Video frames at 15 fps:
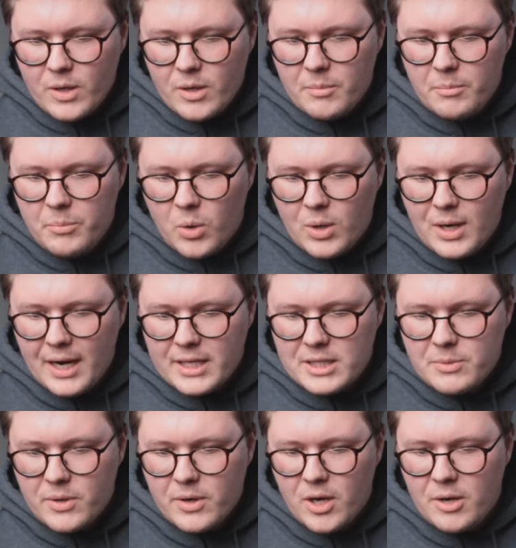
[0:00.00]
Borderline
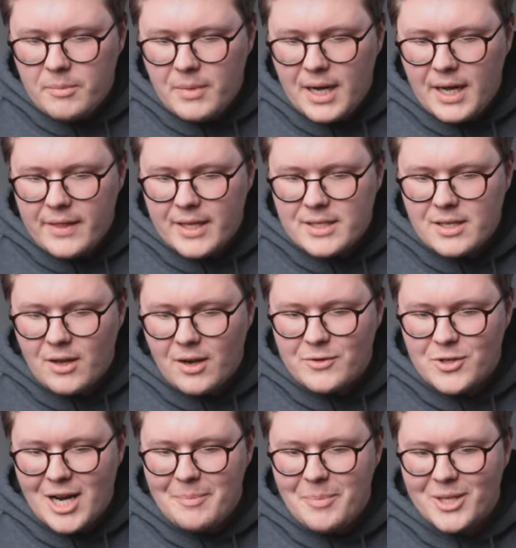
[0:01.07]
Explorer Omar, that's a lot of
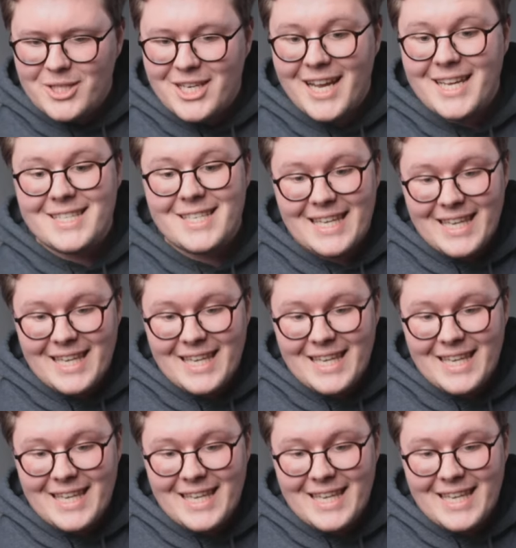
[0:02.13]
tripod chase.